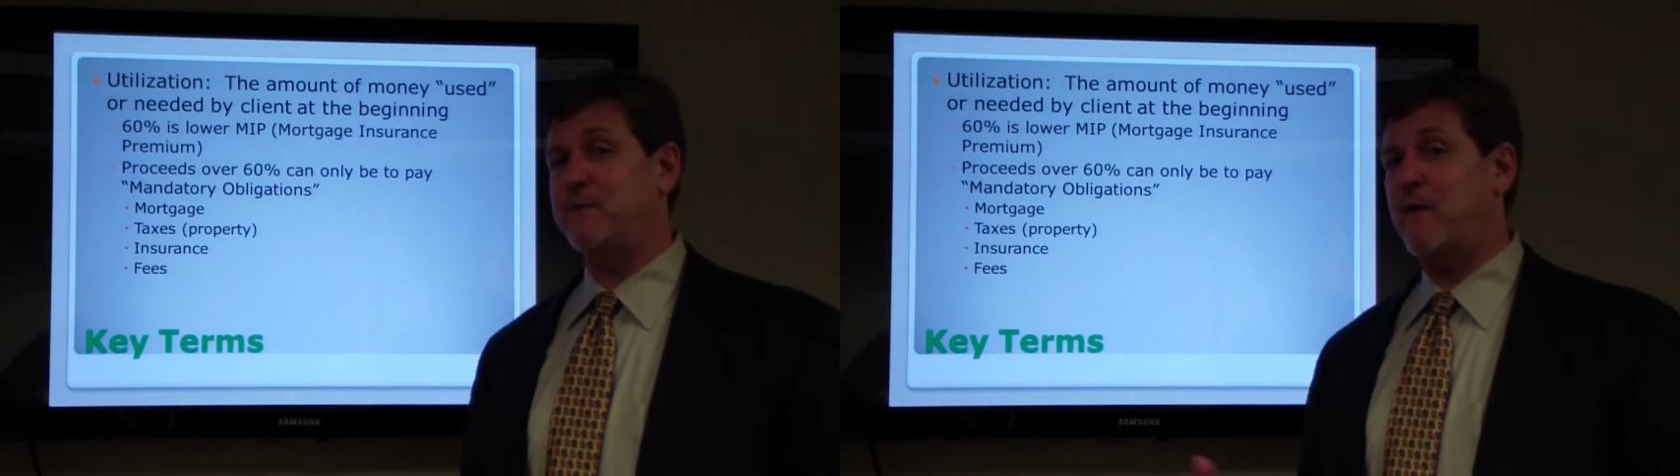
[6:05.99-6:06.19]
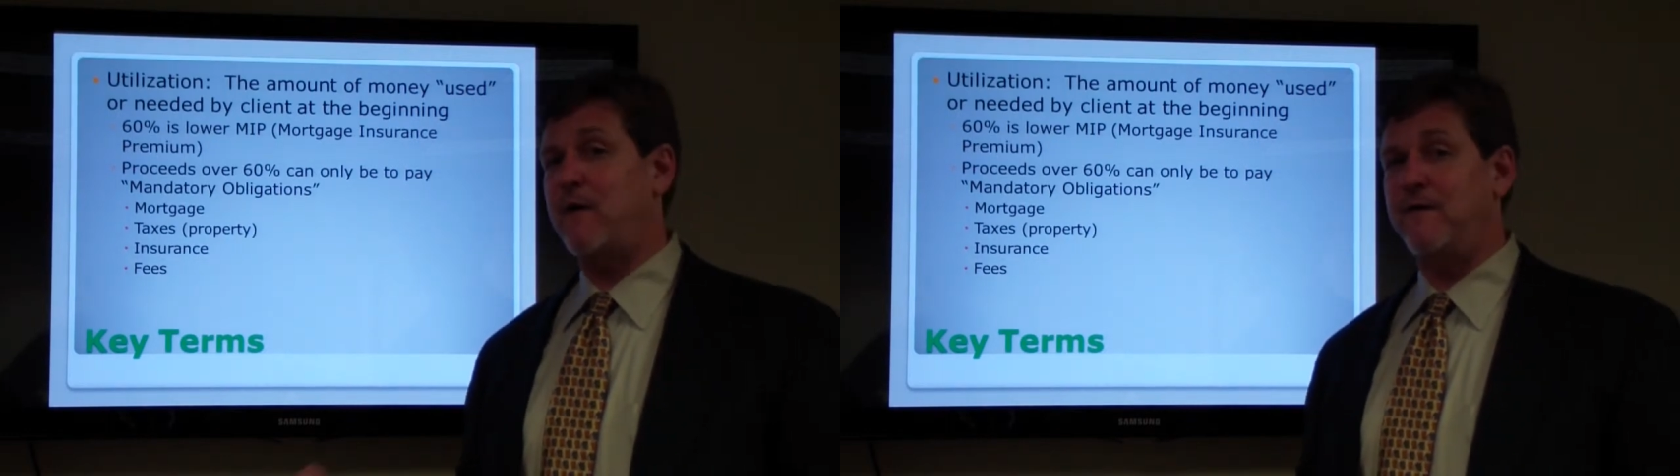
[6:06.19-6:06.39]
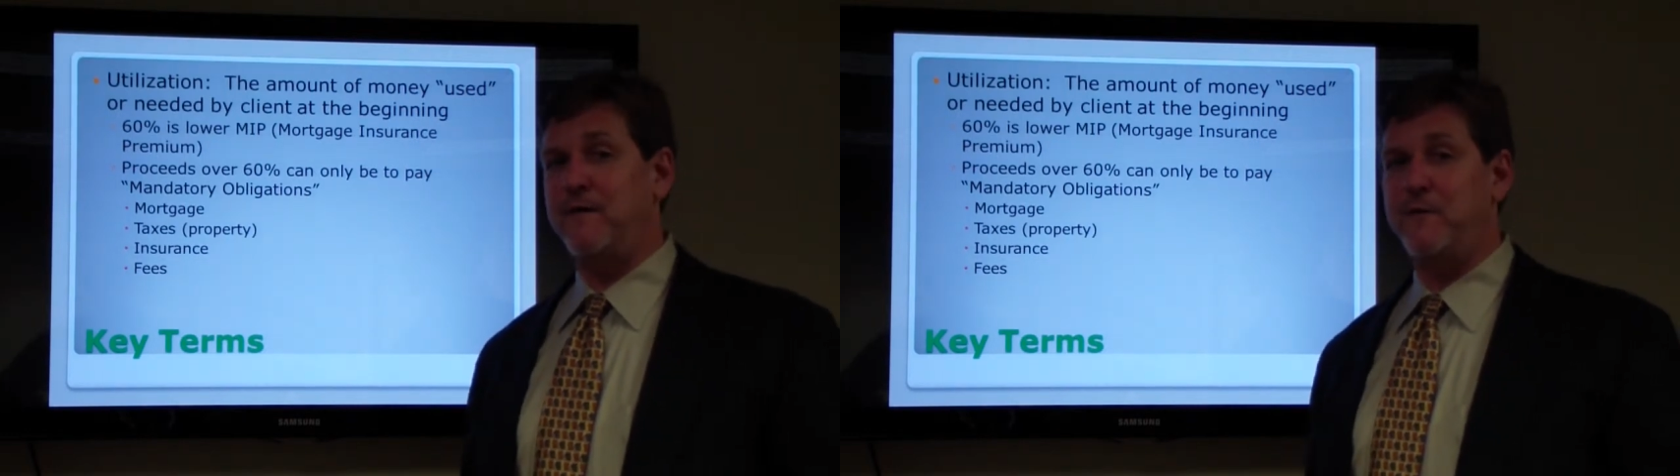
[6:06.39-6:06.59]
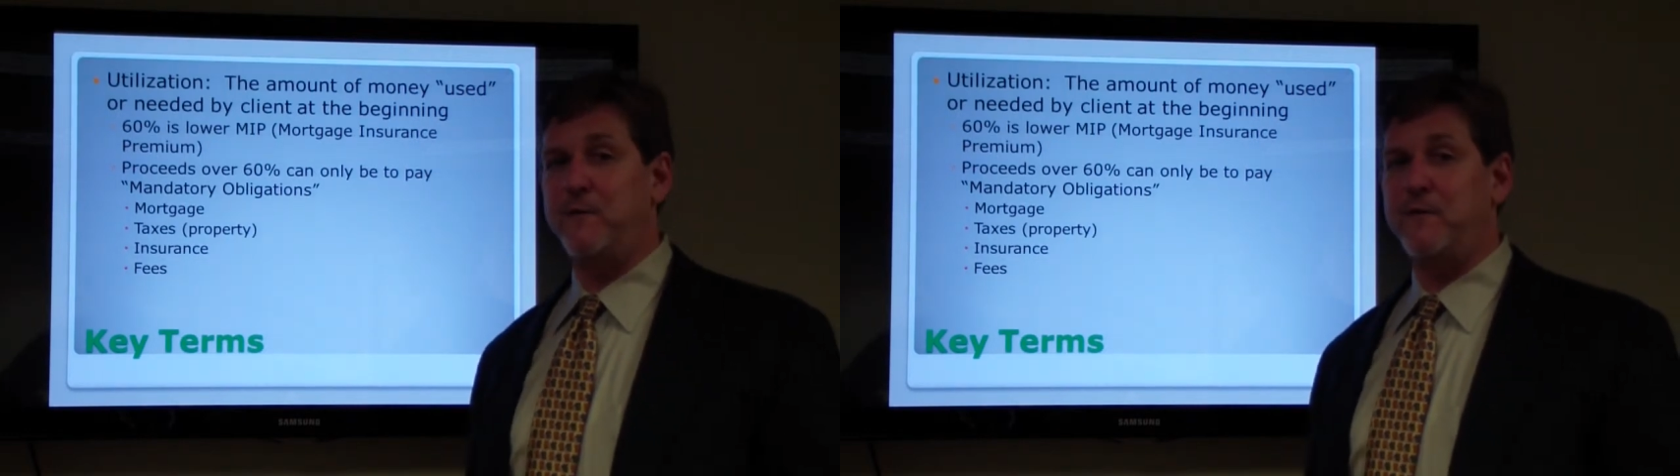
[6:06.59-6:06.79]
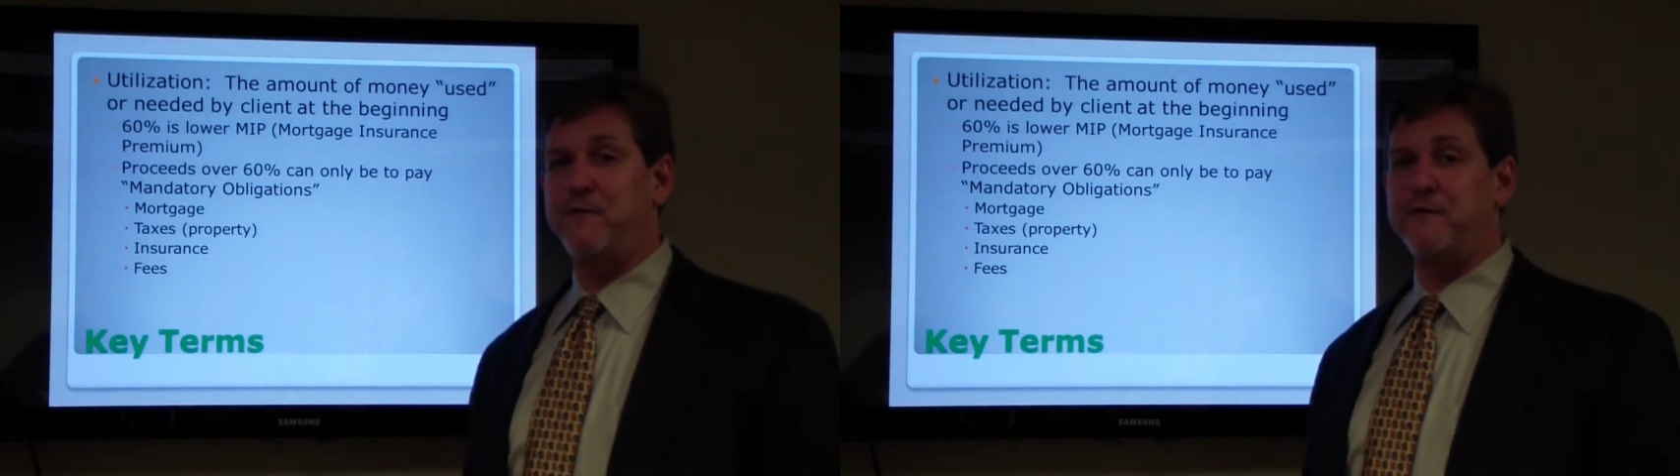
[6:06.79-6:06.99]
It's part of the
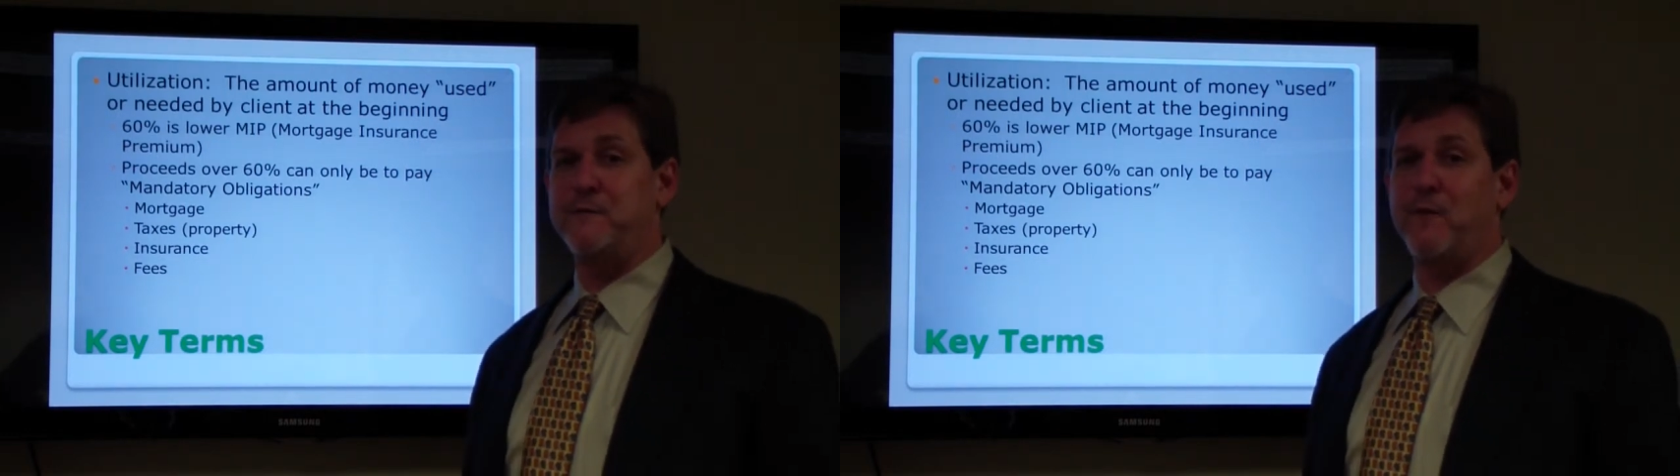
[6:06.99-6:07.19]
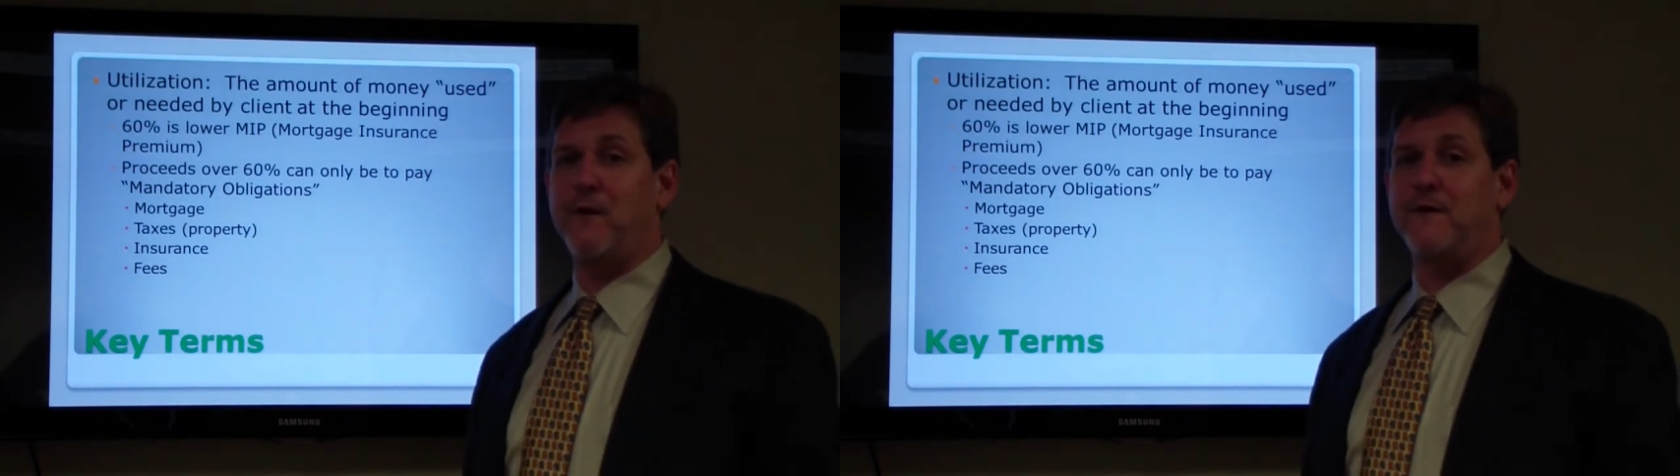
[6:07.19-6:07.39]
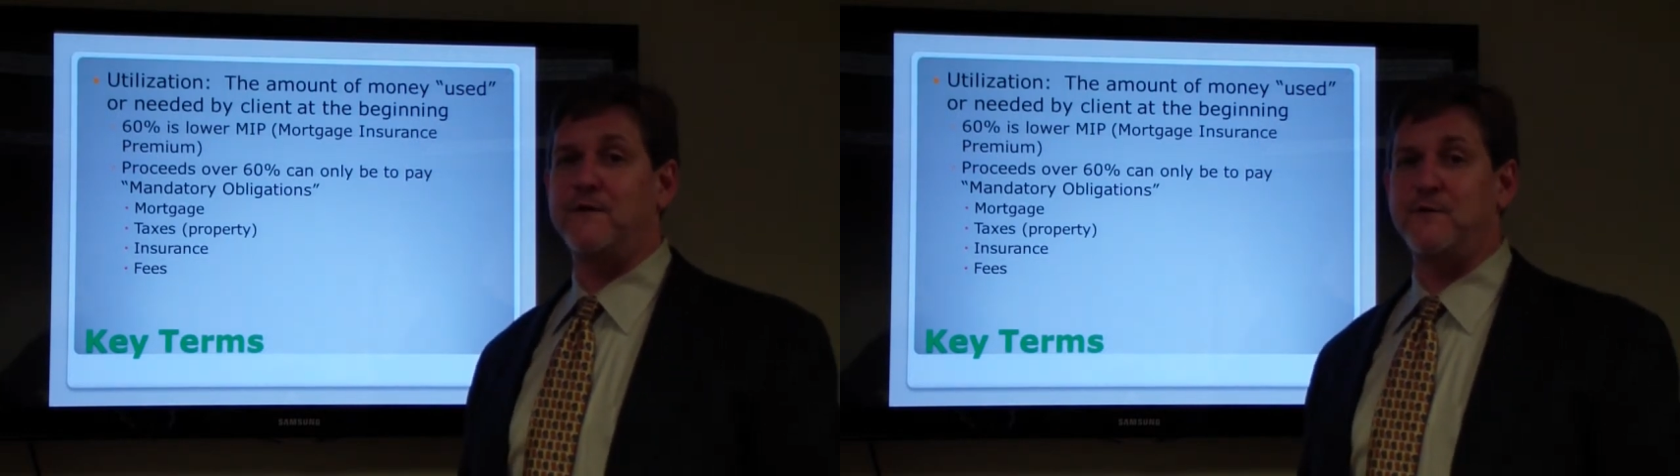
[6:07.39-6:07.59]
new reverse mortgage.